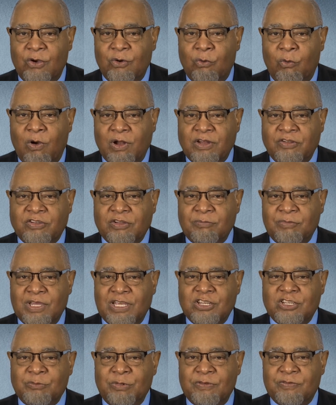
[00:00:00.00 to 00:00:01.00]
What does it
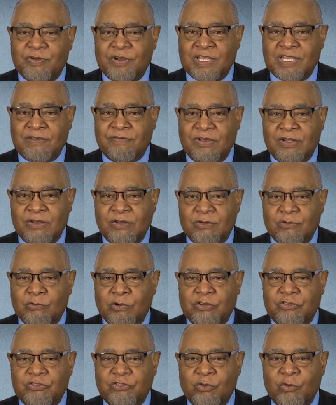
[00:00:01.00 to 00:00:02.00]
mean to be forgiven,
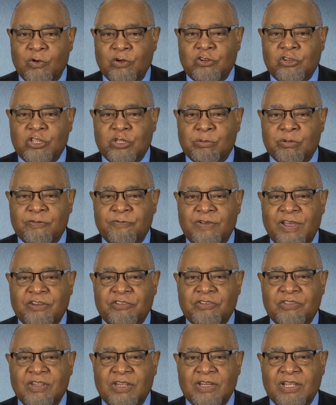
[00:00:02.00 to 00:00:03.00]
restored to the
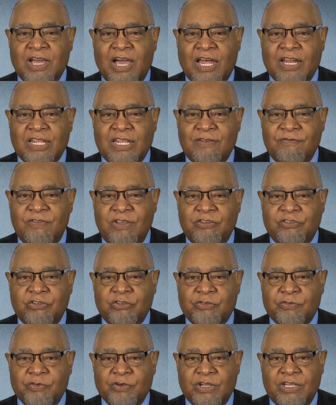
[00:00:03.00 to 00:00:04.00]
perfection that God
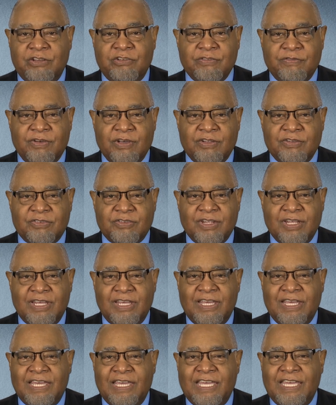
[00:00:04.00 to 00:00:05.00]
envisions for each of us?
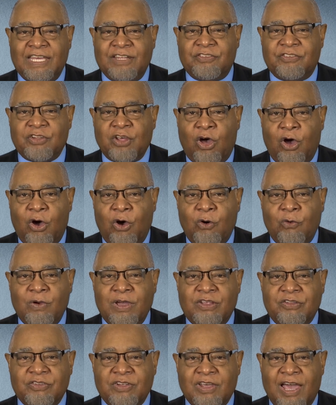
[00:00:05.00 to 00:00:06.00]
It's
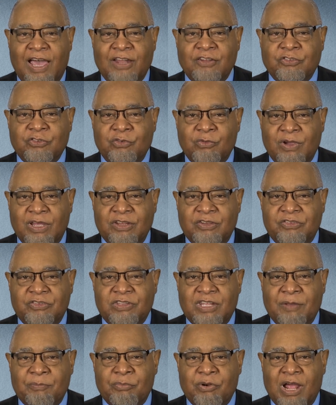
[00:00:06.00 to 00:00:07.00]
always God's grace
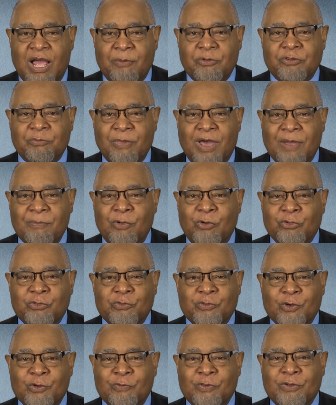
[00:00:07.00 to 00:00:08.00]
that prompts my
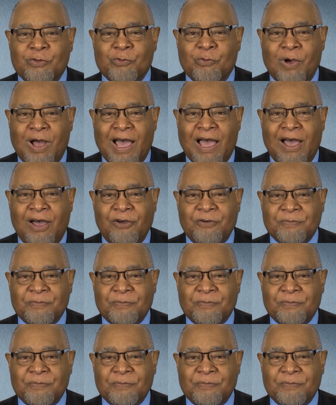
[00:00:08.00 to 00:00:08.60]
most fervent wow.